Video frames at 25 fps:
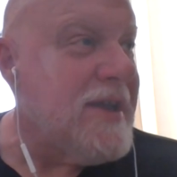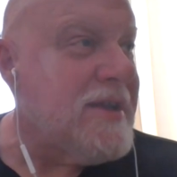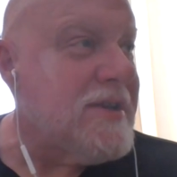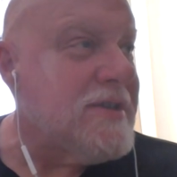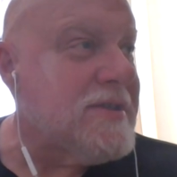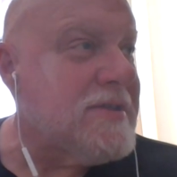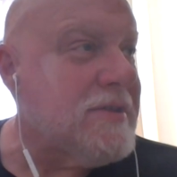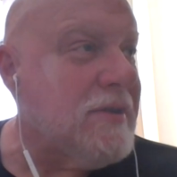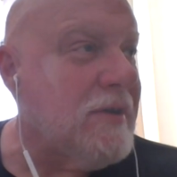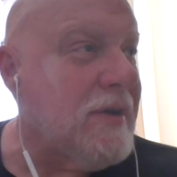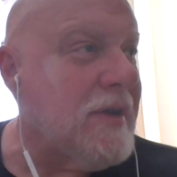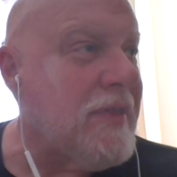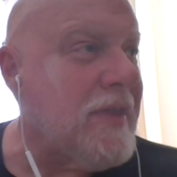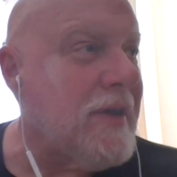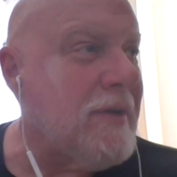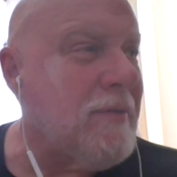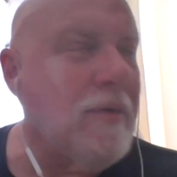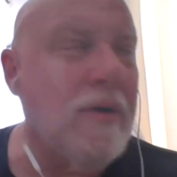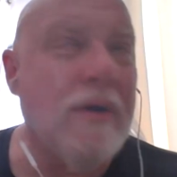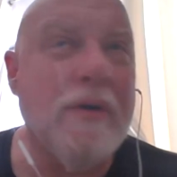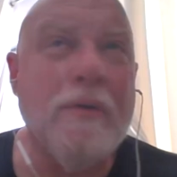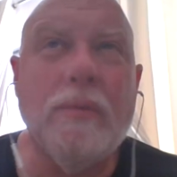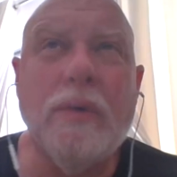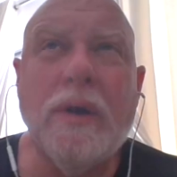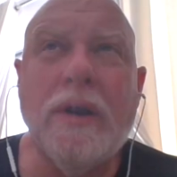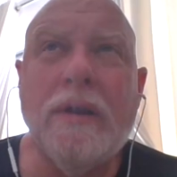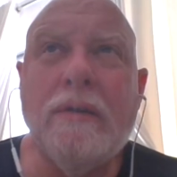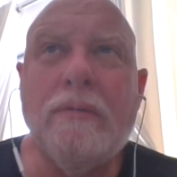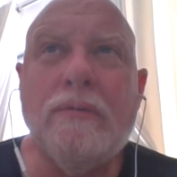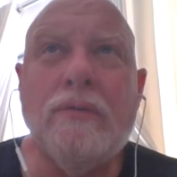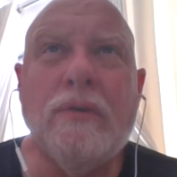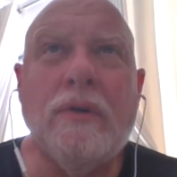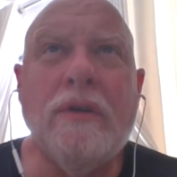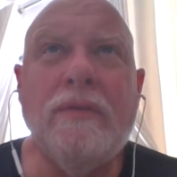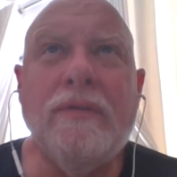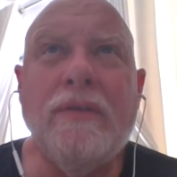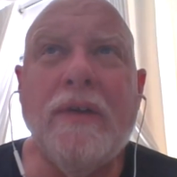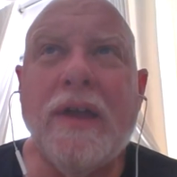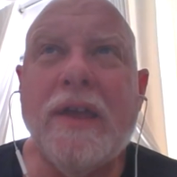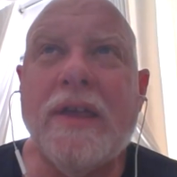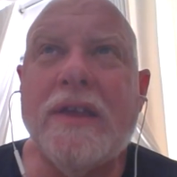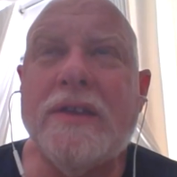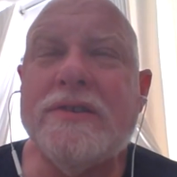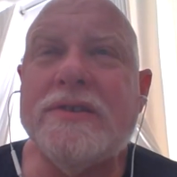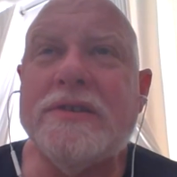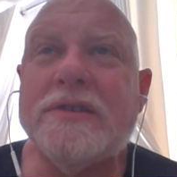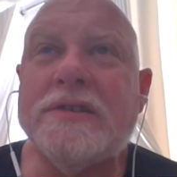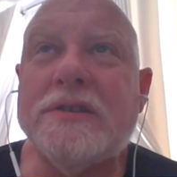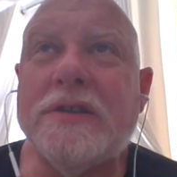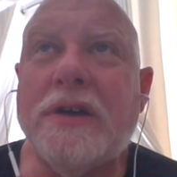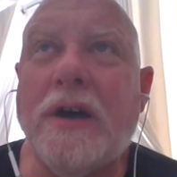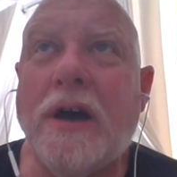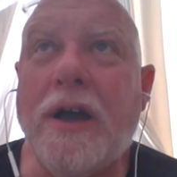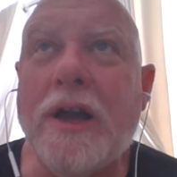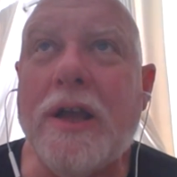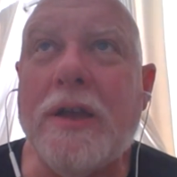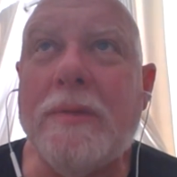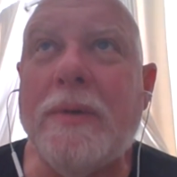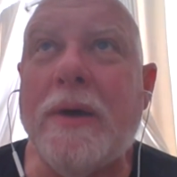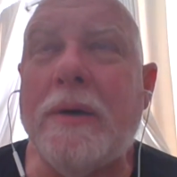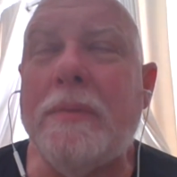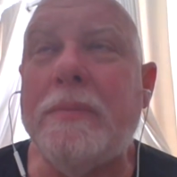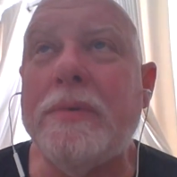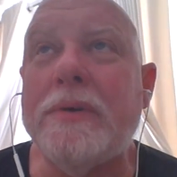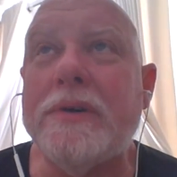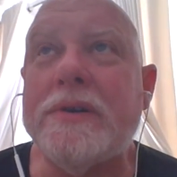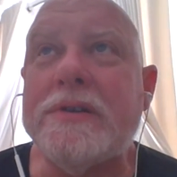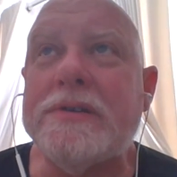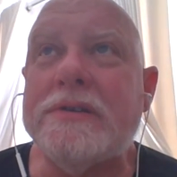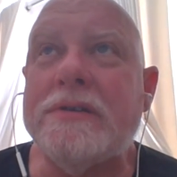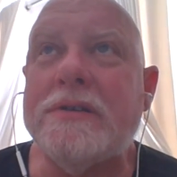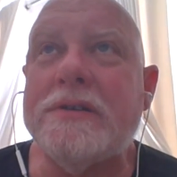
So I thought, well, what if, what if I could just talk about books?